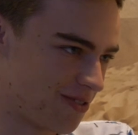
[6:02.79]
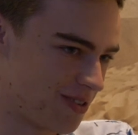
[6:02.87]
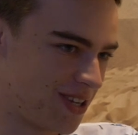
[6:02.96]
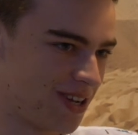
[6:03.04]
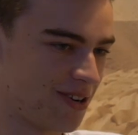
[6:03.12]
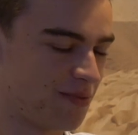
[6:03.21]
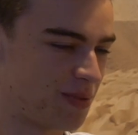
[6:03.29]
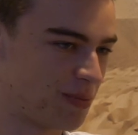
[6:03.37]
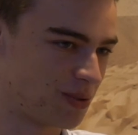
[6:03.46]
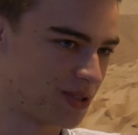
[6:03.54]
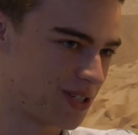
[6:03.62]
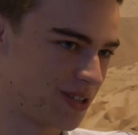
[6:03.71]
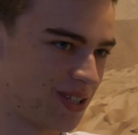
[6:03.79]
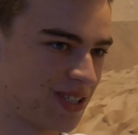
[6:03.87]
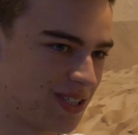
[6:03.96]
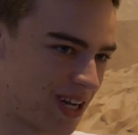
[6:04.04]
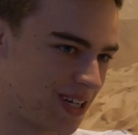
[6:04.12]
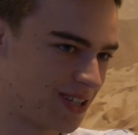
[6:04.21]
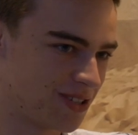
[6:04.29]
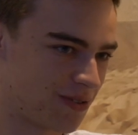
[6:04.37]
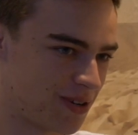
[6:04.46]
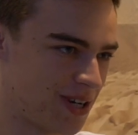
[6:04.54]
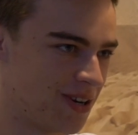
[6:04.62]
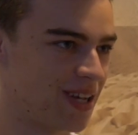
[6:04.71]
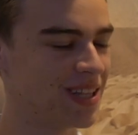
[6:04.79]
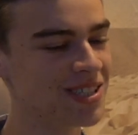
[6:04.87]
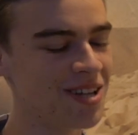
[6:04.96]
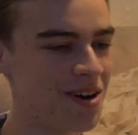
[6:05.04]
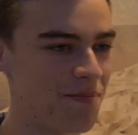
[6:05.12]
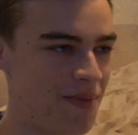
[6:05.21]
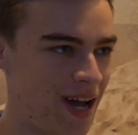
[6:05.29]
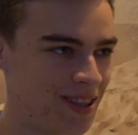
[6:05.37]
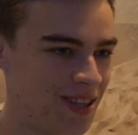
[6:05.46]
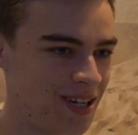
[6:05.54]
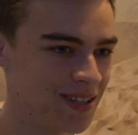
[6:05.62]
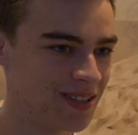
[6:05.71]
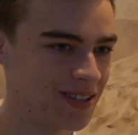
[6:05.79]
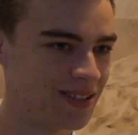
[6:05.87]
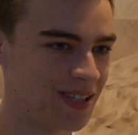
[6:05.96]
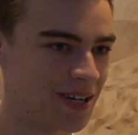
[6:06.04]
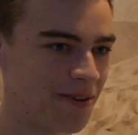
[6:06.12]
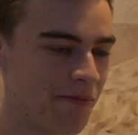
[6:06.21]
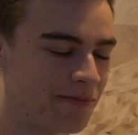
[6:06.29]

over here, people who share these ideas over here, and that's not a bad thing. Like,